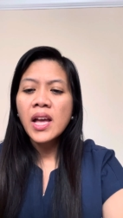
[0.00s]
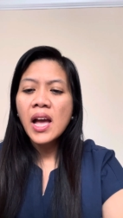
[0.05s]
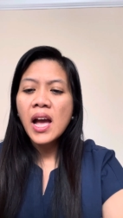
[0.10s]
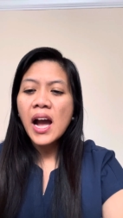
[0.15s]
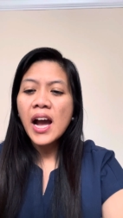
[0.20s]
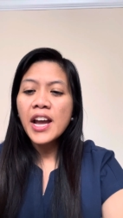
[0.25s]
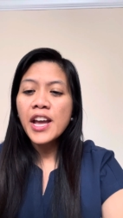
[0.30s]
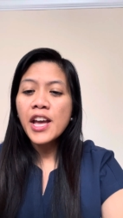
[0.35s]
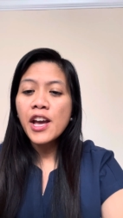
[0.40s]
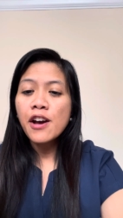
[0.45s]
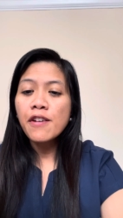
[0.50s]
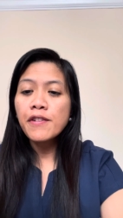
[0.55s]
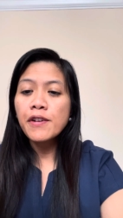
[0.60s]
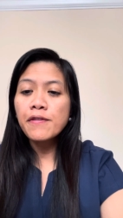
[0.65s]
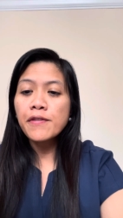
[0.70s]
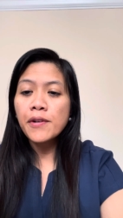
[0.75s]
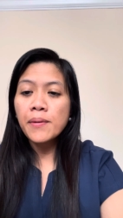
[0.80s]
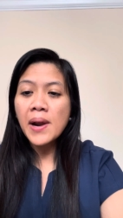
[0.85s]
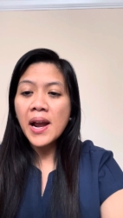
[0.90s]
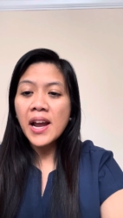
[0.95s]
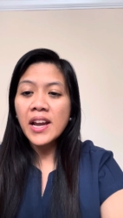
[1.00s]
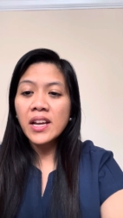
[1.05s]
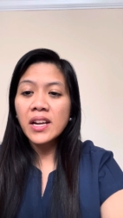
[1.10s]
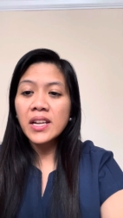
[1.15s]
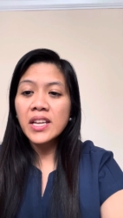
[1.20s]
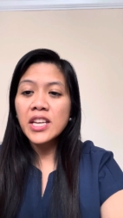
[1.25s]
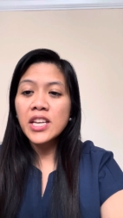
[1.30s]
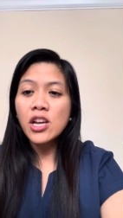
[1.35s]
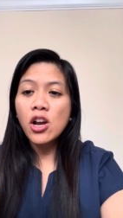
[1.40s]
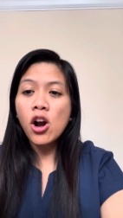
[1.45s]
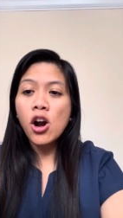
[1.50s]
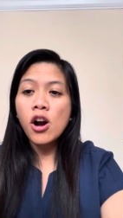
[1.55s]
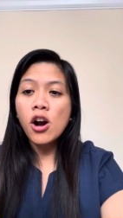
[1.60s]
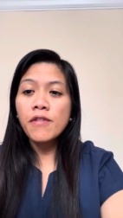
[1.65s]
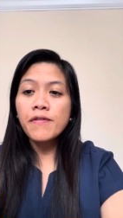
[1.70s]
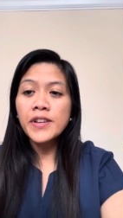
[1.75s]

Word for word: I have a variety of